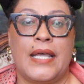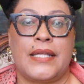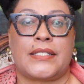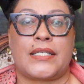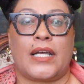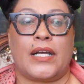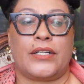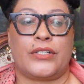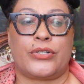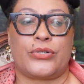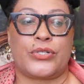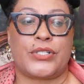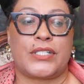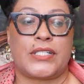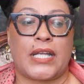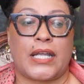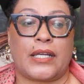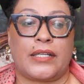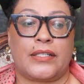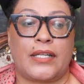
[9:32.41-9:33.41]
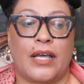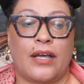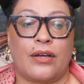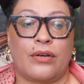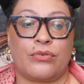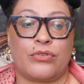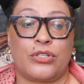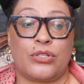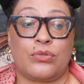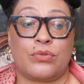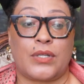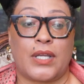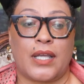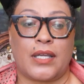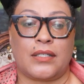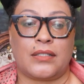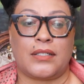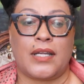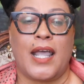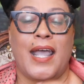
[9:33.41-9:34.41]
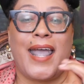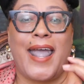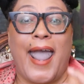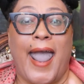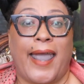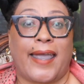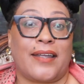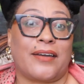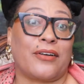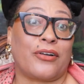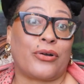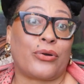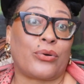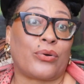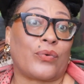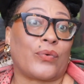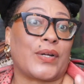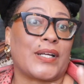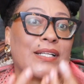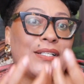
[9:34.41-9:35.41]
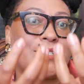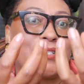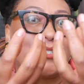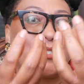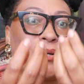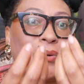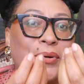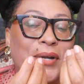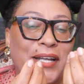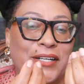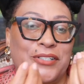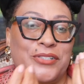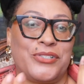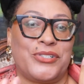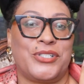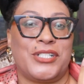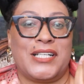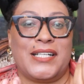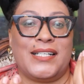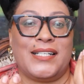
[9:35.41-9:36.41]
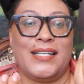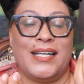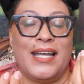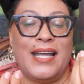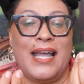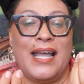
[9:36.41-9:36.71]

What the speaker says: to understand how you can increase your energy